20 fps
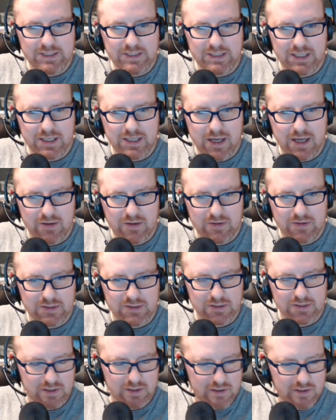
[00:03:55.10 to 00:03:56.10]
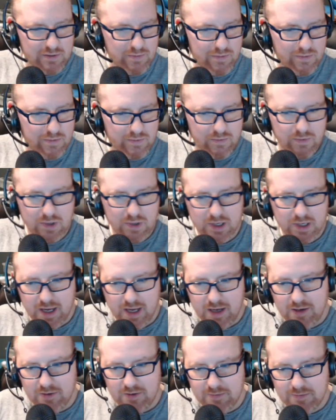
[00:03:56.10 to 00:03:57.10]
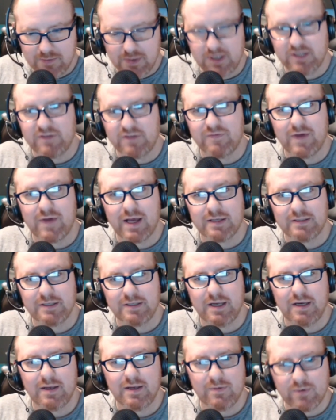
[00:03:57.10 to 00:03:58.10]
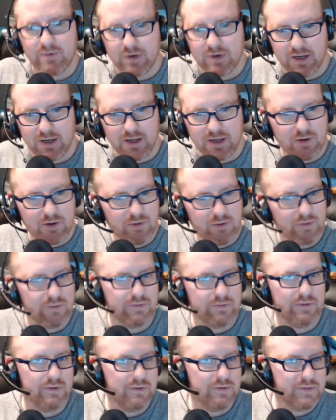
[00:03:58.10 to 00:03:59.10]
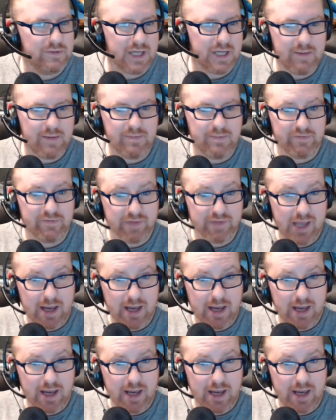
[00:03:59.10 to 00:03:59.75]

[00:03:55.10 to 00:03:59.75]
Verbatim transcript: to be seen how this is going to w- work out, but it's fascinating. We're going to get a whole new type of